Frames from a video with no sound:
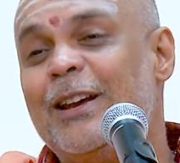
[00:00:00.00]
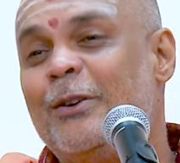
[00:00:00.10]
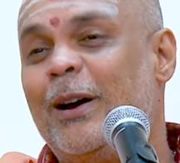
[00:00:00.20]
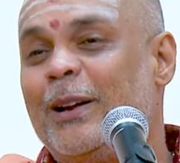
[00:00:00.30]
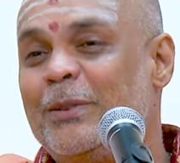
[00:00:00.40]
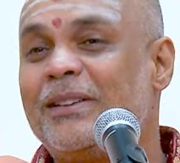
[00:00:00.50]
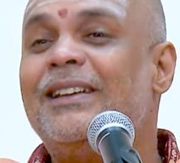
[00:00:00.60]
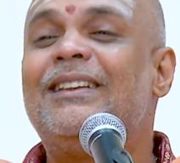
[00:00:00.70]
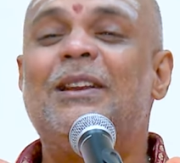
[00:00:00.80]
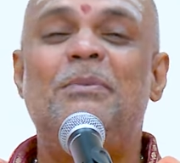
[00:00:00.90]
Whatever
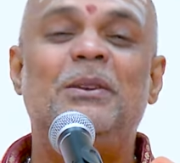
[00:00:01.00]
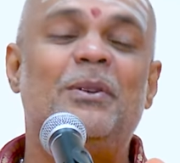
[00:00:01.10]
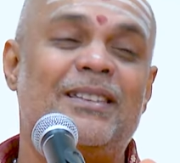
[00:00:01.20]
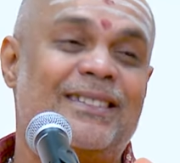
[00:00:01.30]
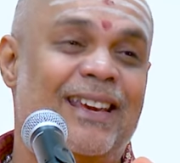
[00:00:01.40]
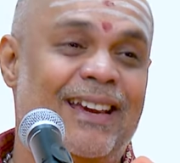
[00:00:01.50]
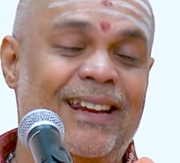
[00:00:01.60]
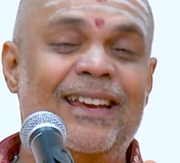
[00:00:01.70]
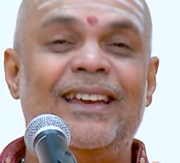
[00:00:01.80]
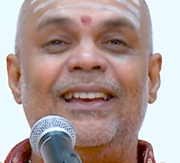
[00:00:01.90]
little bit was
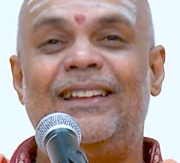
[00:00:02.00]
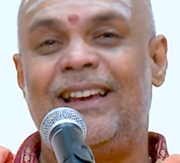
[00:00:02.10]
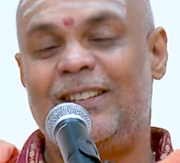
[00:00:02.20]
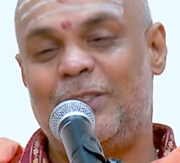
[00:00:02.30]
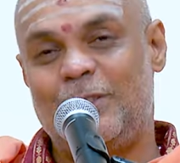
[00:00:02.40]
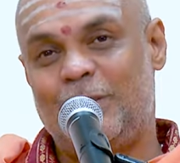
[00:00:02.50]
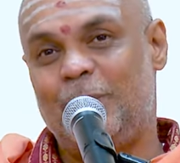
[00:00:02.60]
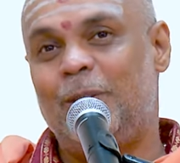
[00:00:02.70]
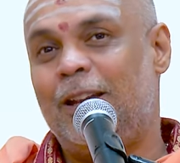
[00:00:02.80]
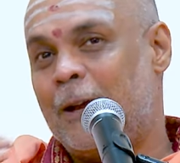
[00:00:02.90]
there, that's also
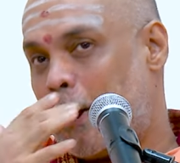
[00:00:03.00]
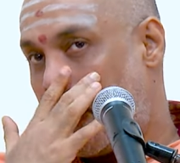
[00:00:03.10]
going.